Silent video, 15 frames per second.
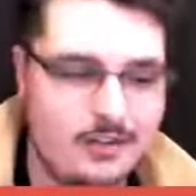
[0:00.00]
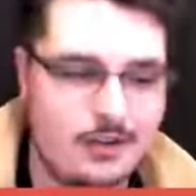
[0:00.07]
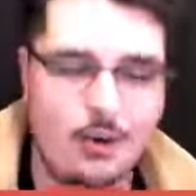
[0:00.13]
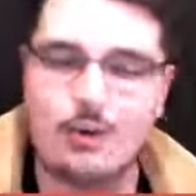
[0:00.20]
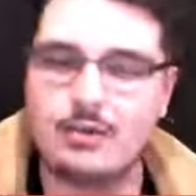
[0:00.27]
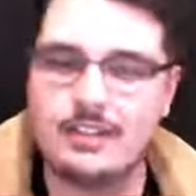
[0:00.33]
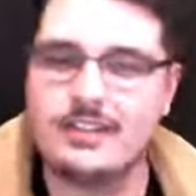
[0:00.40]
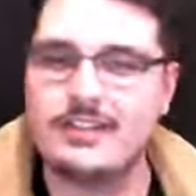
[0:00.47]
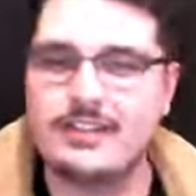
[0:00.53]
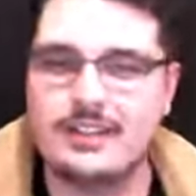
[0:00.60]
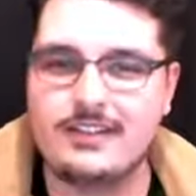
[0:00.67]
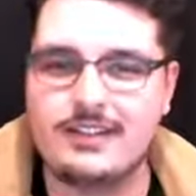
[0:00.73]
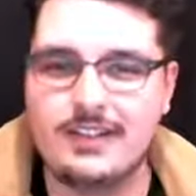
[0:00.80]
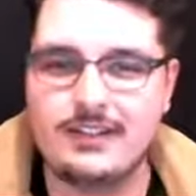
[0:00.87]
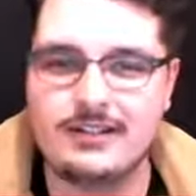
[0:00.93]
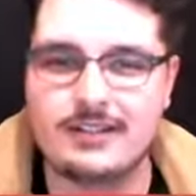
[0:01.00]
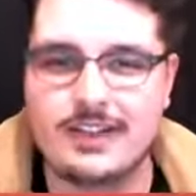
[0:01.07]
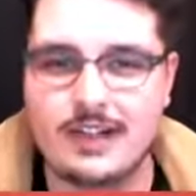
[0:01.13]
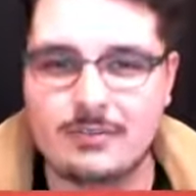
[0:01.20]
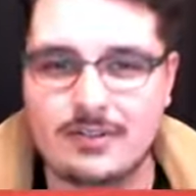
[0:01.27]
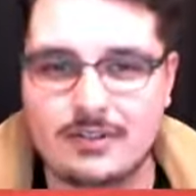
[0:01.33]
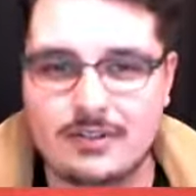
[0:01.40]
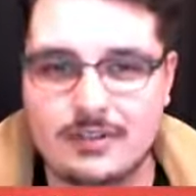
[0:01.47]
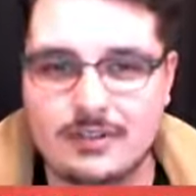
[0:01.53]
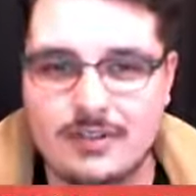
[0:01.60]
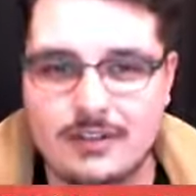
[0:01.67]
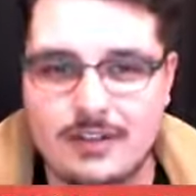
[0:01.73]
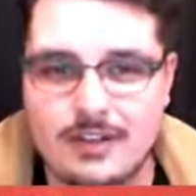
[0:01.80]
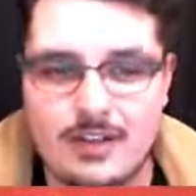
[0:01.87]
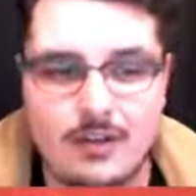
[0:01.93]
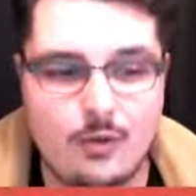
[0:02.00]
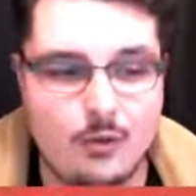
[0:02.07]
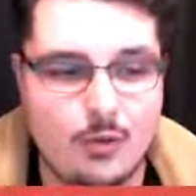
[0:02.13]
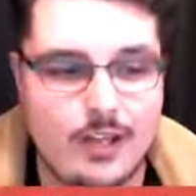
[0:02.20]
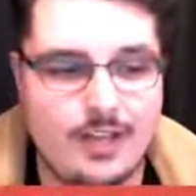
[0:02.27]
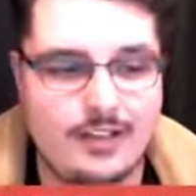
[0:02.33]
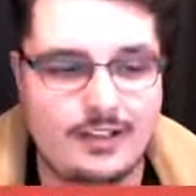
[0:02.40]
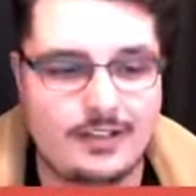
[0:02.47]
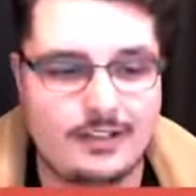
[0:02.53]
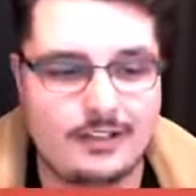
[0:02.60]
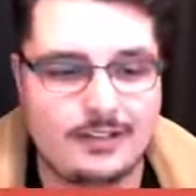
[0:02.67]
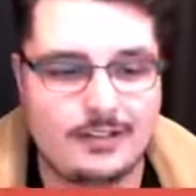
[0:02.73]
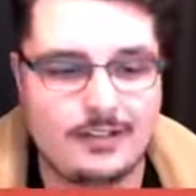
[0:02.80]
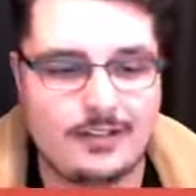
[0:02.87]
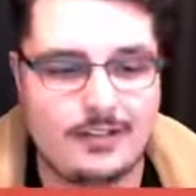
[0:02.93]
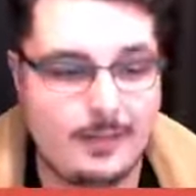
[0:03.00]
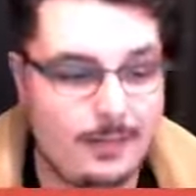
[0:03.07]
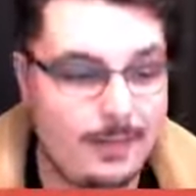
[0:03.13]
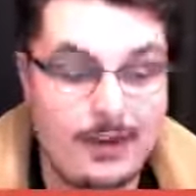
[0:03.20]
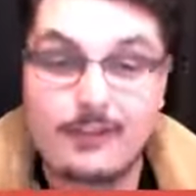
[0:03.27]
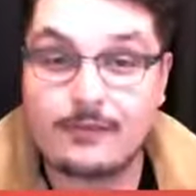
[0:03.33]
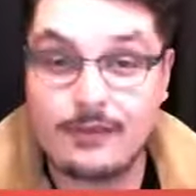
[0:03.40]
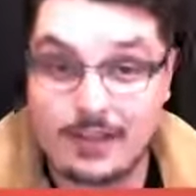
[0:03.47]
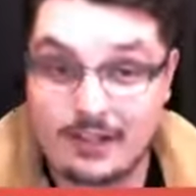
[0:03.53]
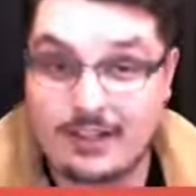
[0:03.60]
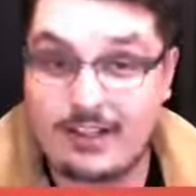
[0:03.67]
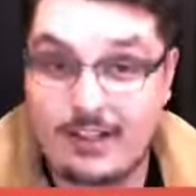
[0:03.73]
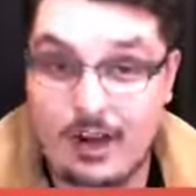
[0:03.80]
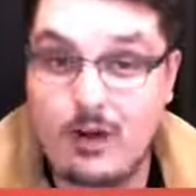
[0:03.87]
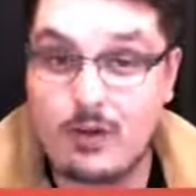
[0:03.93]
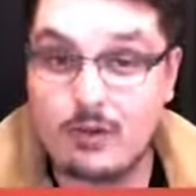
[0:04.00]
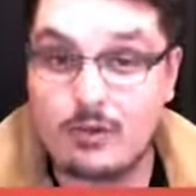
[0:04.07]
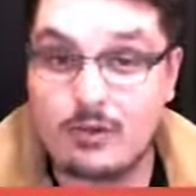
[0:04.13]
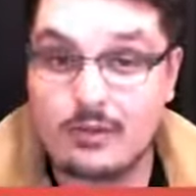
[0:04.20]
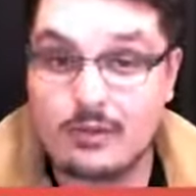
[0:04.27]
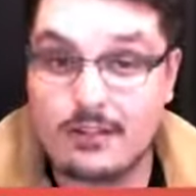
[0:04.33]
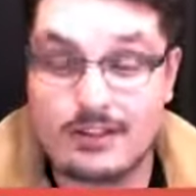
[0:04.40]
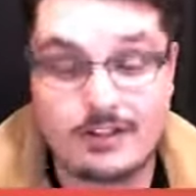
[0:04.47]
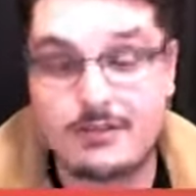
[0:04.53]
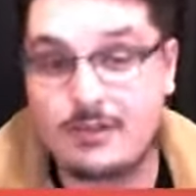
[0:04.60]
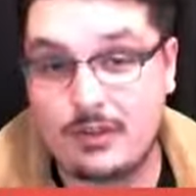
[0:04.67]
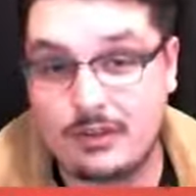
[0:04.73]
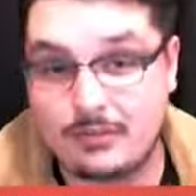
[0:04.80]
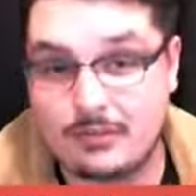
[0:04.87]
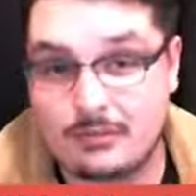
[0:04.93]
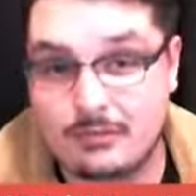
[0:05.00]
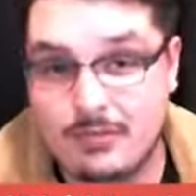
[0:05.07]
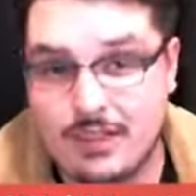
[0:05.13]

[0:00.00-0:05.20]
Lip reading: Only a Sith deals in absolutes. When their very code is full of them.